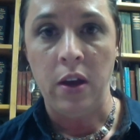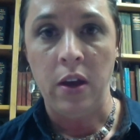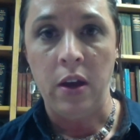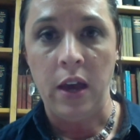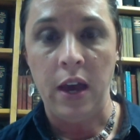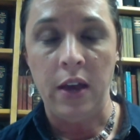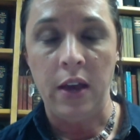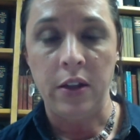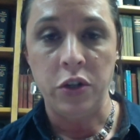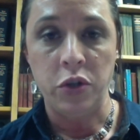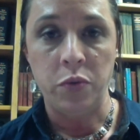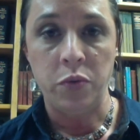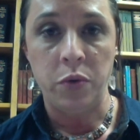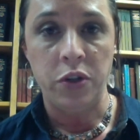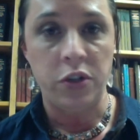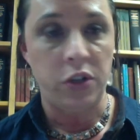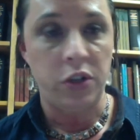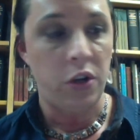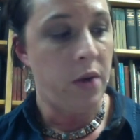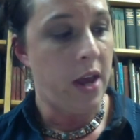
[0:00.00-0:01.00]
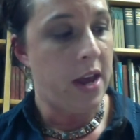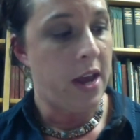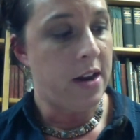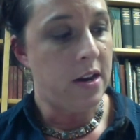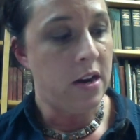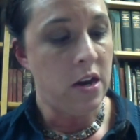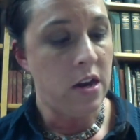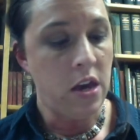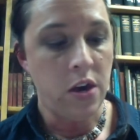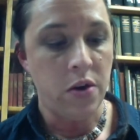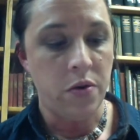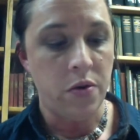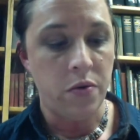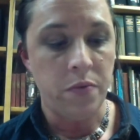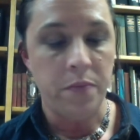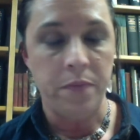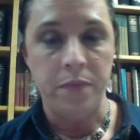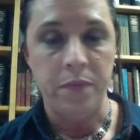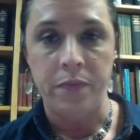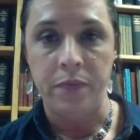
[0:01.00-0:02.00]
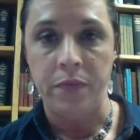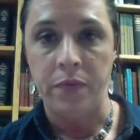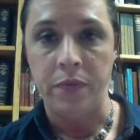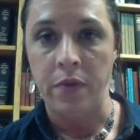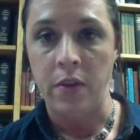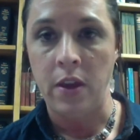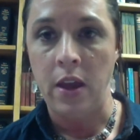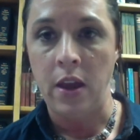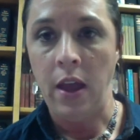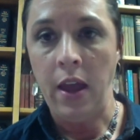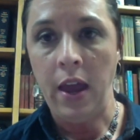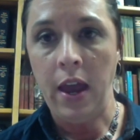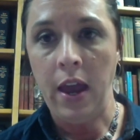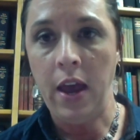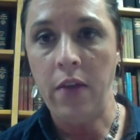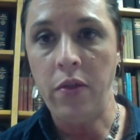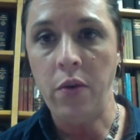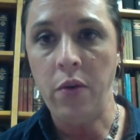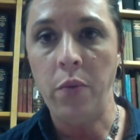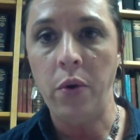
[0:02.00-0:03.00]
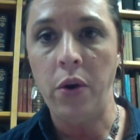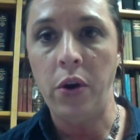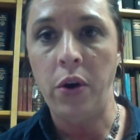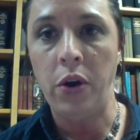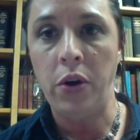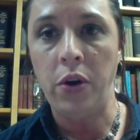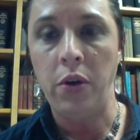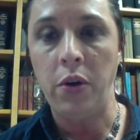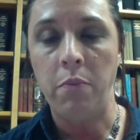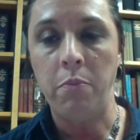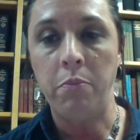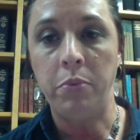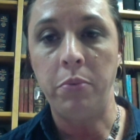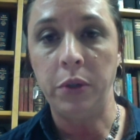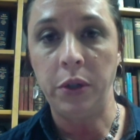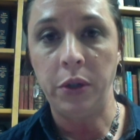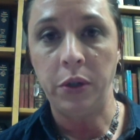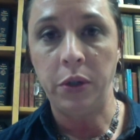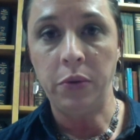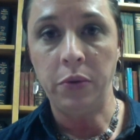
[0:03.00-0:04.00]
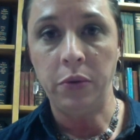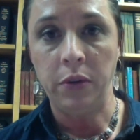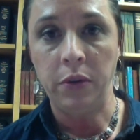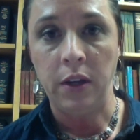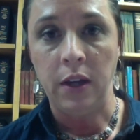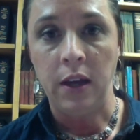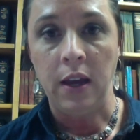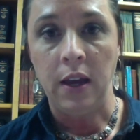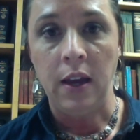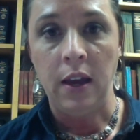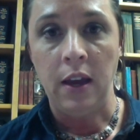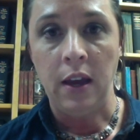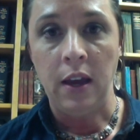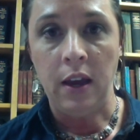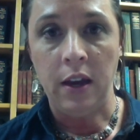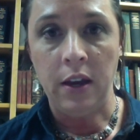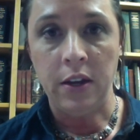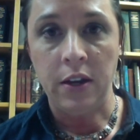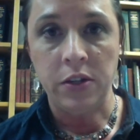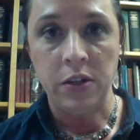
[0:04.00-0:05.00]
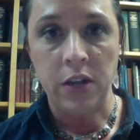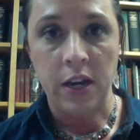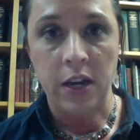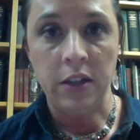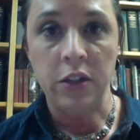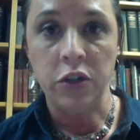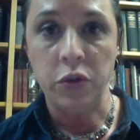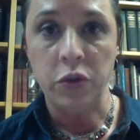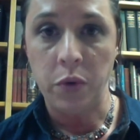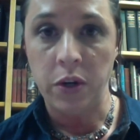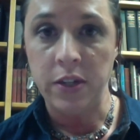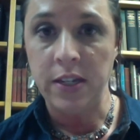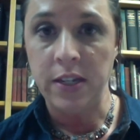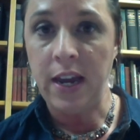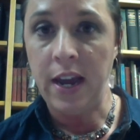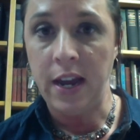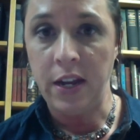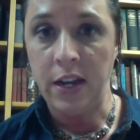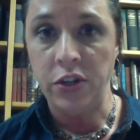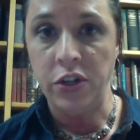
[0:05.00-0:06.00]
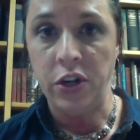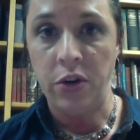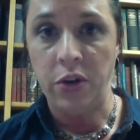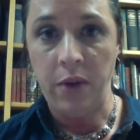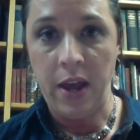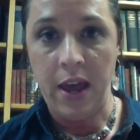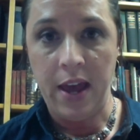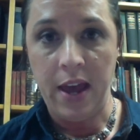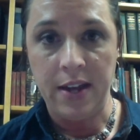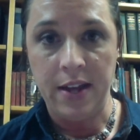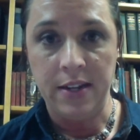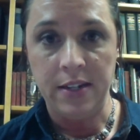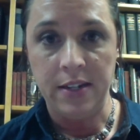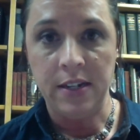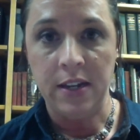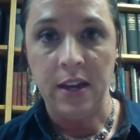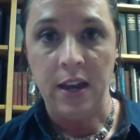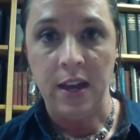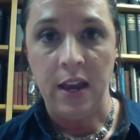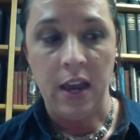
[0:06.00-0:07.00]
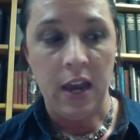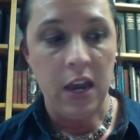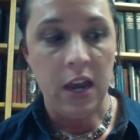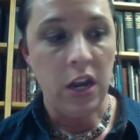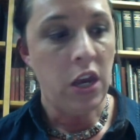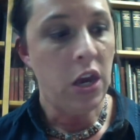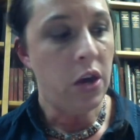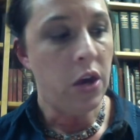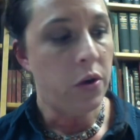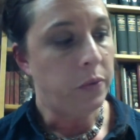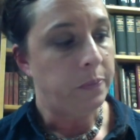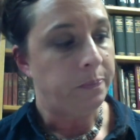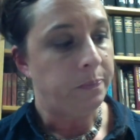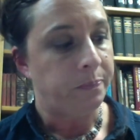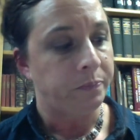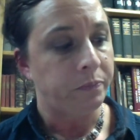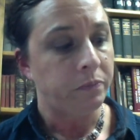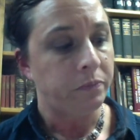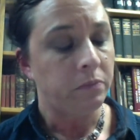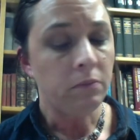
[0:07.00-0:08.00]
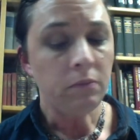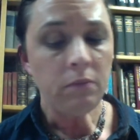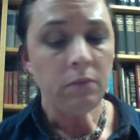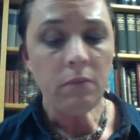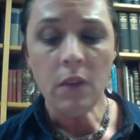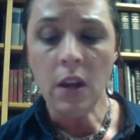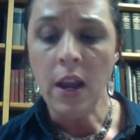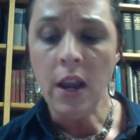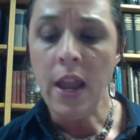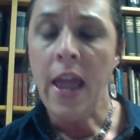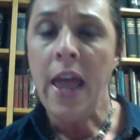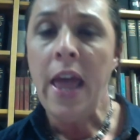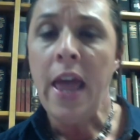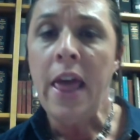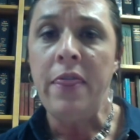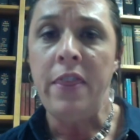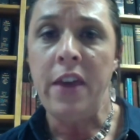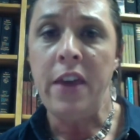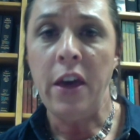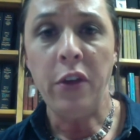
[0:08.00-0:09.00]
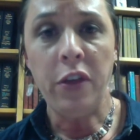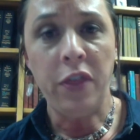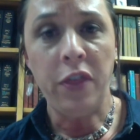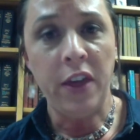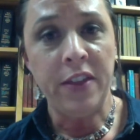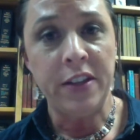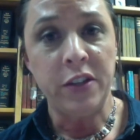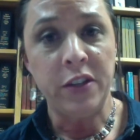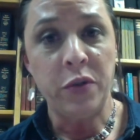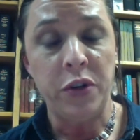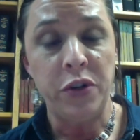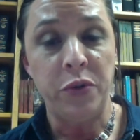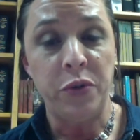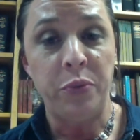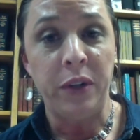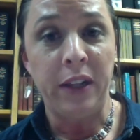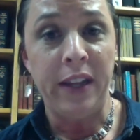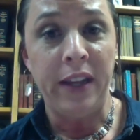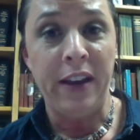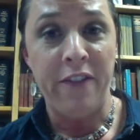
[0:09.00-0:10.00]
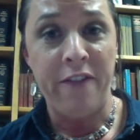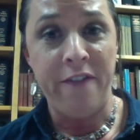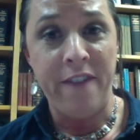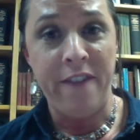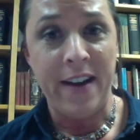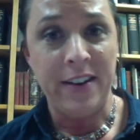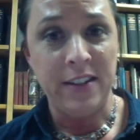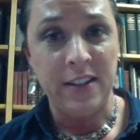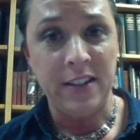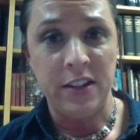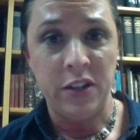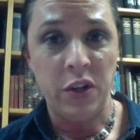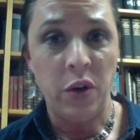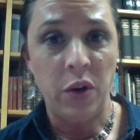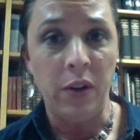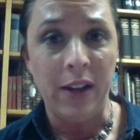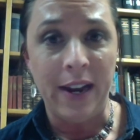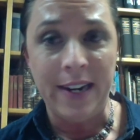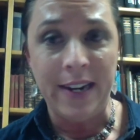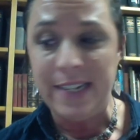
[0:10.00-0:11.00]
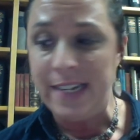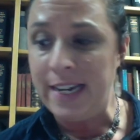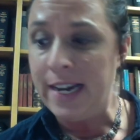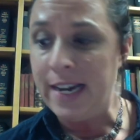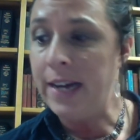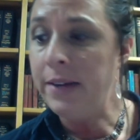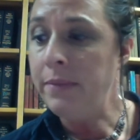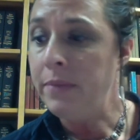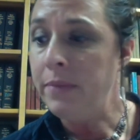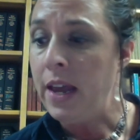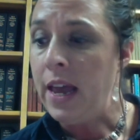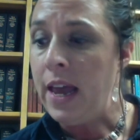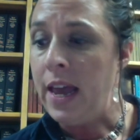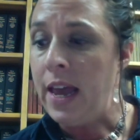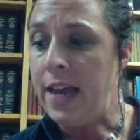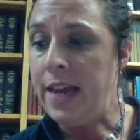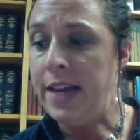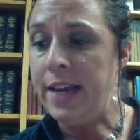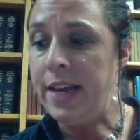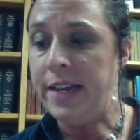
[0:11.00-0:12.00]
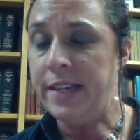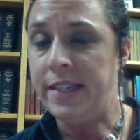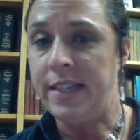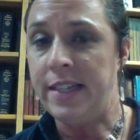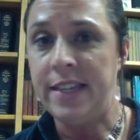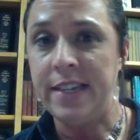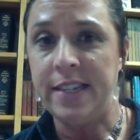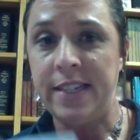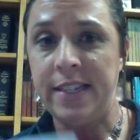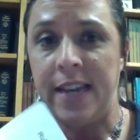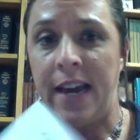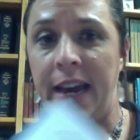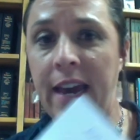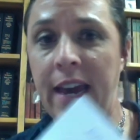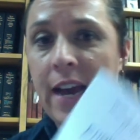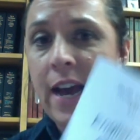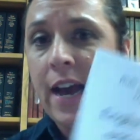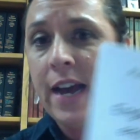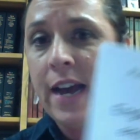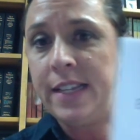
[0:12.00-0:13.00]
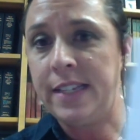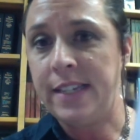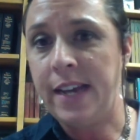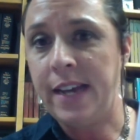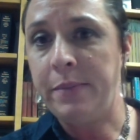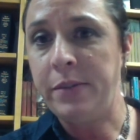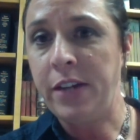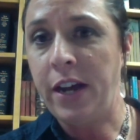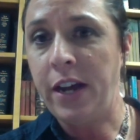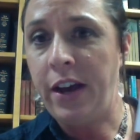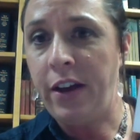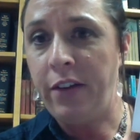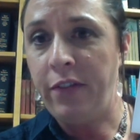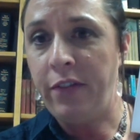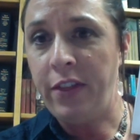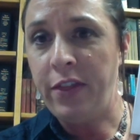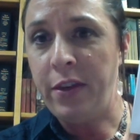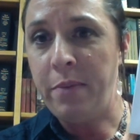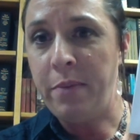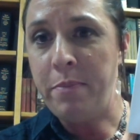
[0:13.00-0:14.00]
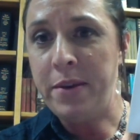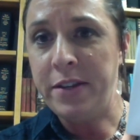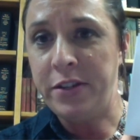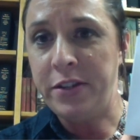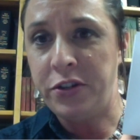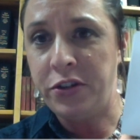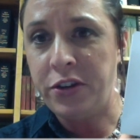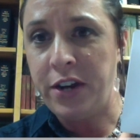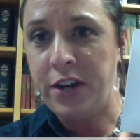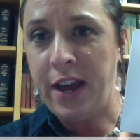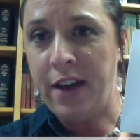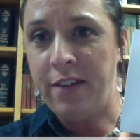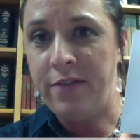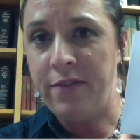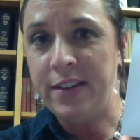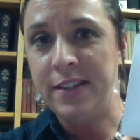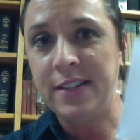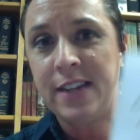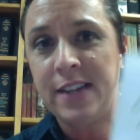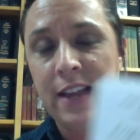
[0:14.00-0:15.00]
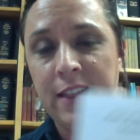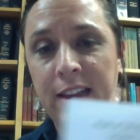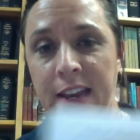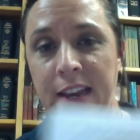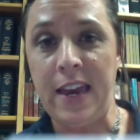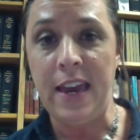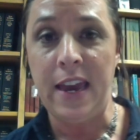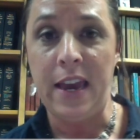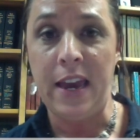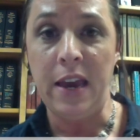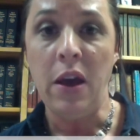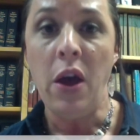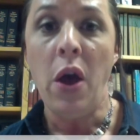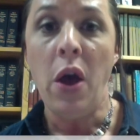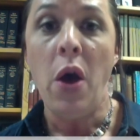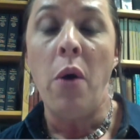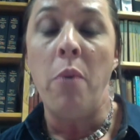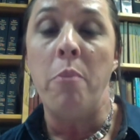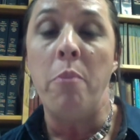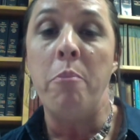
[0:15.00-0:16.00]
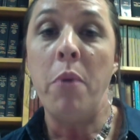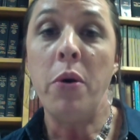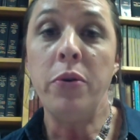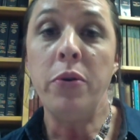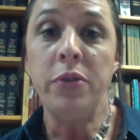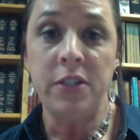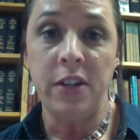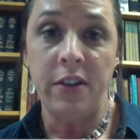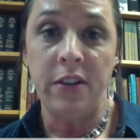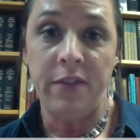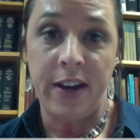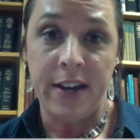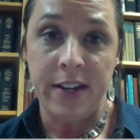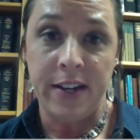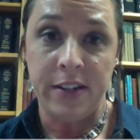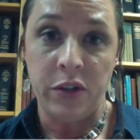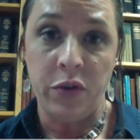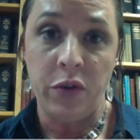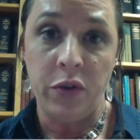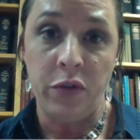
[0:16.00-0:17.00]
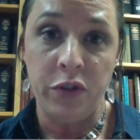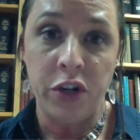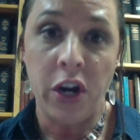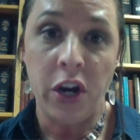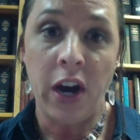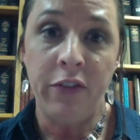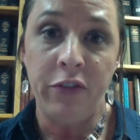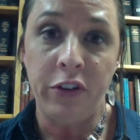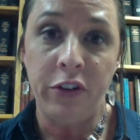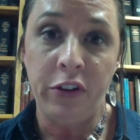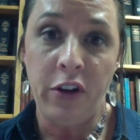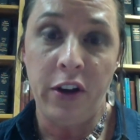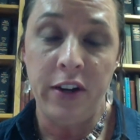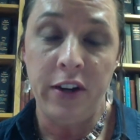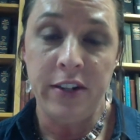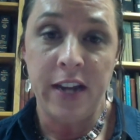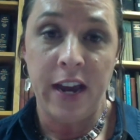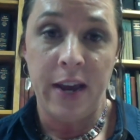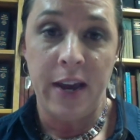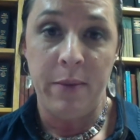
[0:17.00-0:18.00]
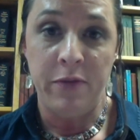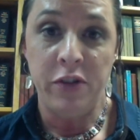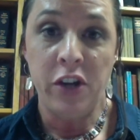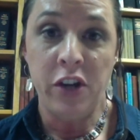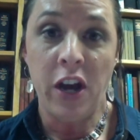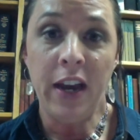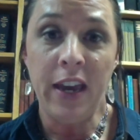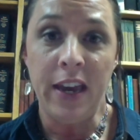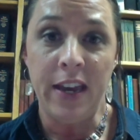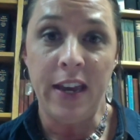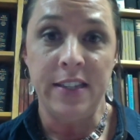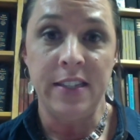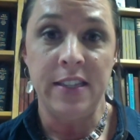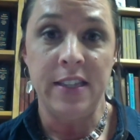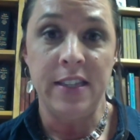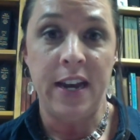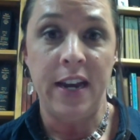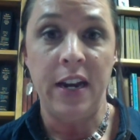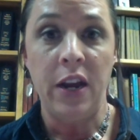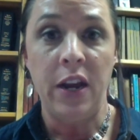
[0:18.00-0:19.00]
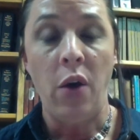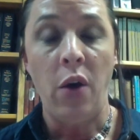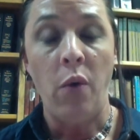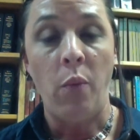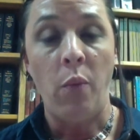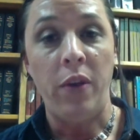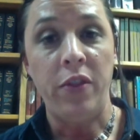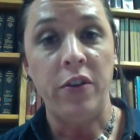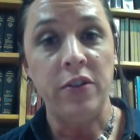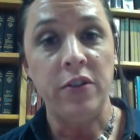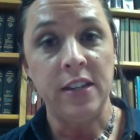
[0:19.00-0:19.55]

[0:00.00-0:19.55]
English words don't end in U. And the word blue. English words, again, don't end in U. The other thing that's going to really affect this whole idea is the second concept of the mystery of the silent E. Most of us who've taught for a long time have taught kids that when there's